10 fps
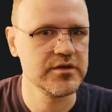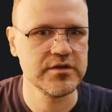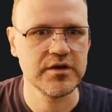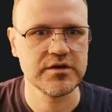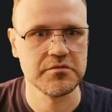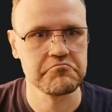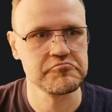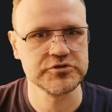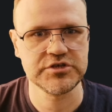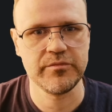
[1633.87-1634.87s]
Yeah,
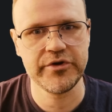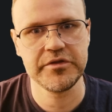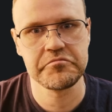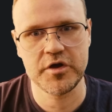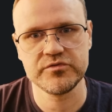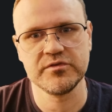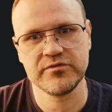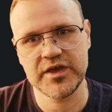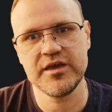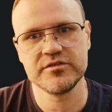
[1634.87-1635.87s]
summary,
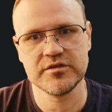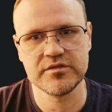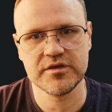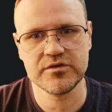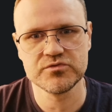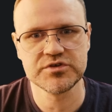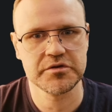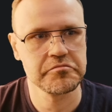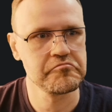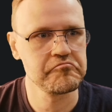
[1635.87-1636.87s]
authenticate the user.
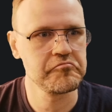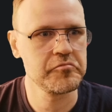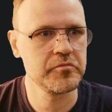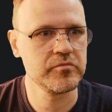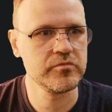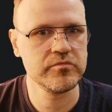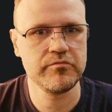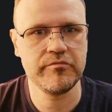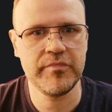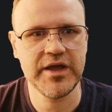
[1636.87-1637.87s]

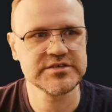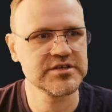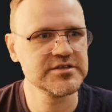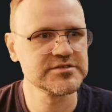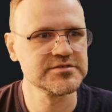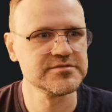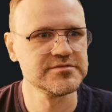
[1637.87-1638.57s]
Makes sense.